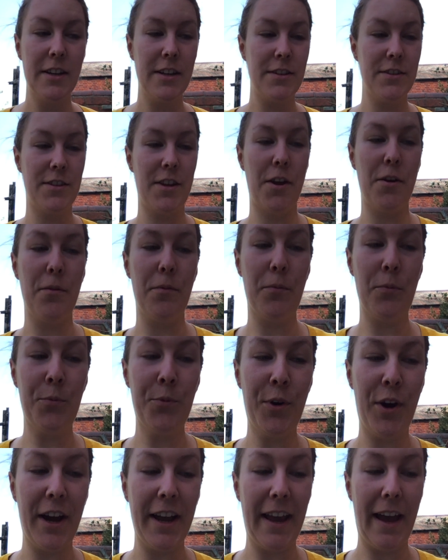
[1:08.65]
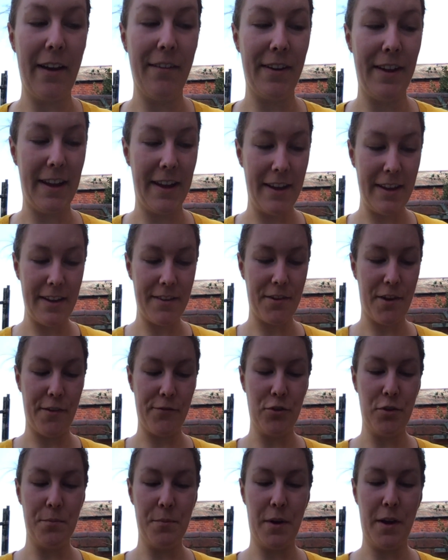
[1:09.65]
So what I have here is I've
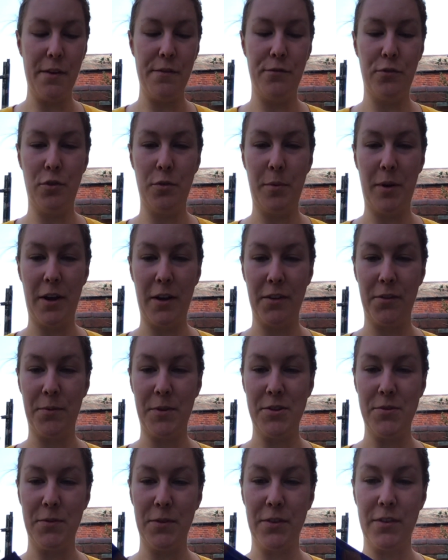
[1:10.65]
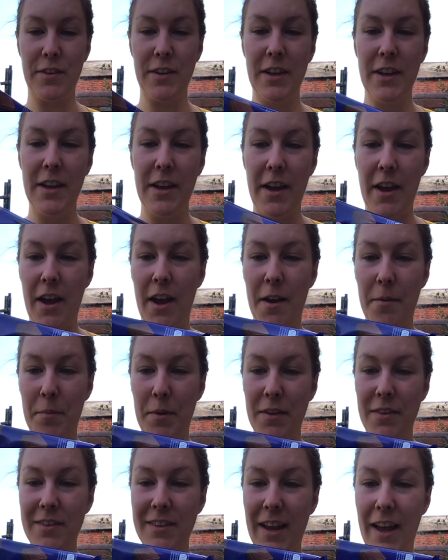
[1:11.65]
got my 4 bars, which was a
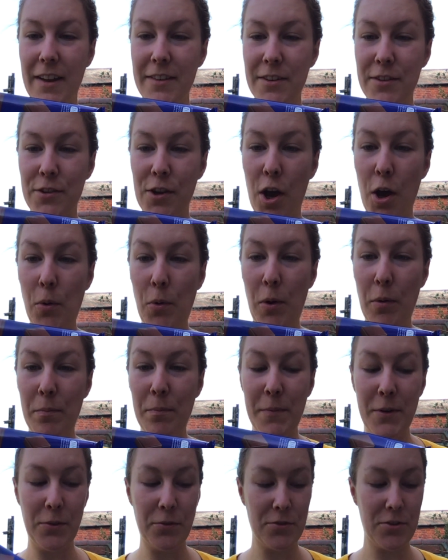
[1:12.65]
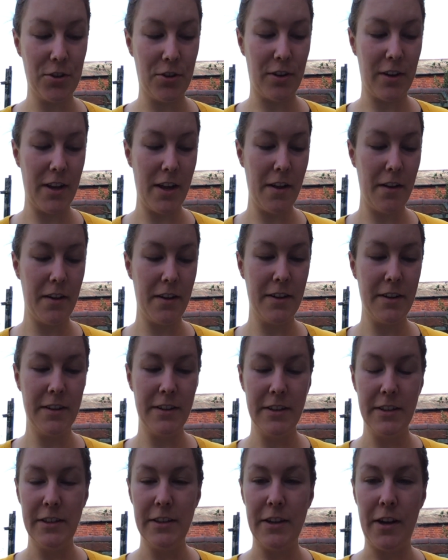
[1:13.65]
standard Co-op milk chocolate.
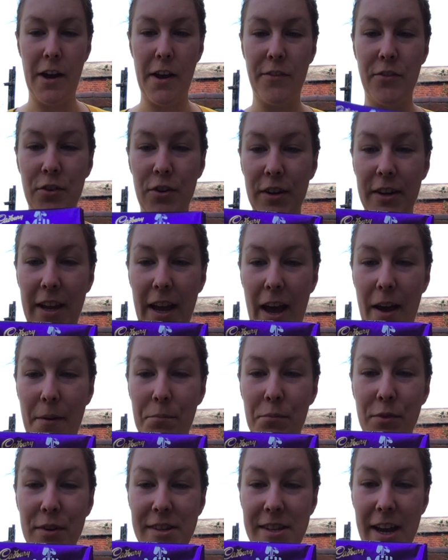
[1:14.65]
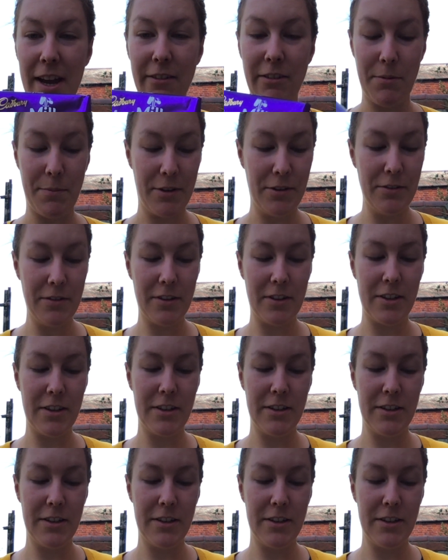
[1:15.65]
I've got a Cadbury dairy milk,